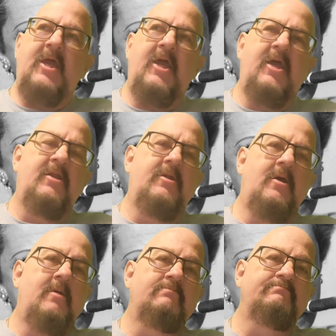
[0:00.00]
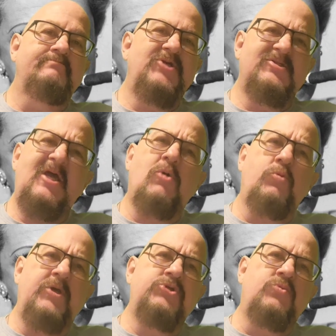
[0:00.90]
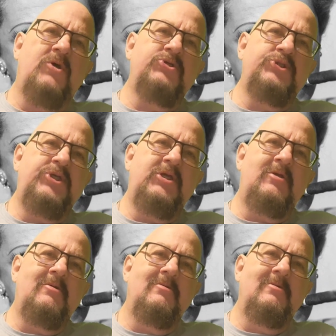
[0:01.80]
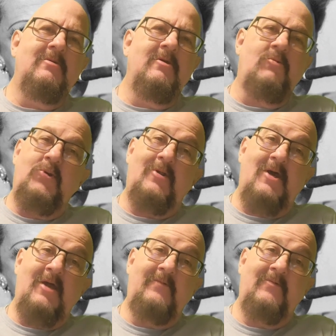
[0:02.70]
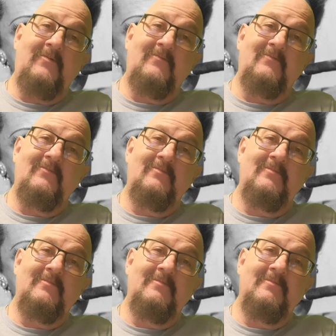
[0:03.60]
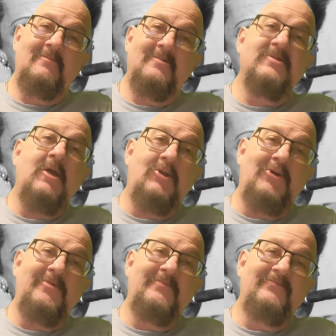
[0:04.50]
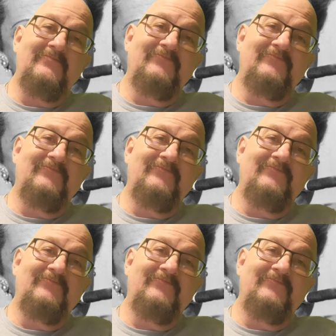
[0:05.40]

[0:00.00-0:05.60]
and uh, just how rich was she in real life? Take a look.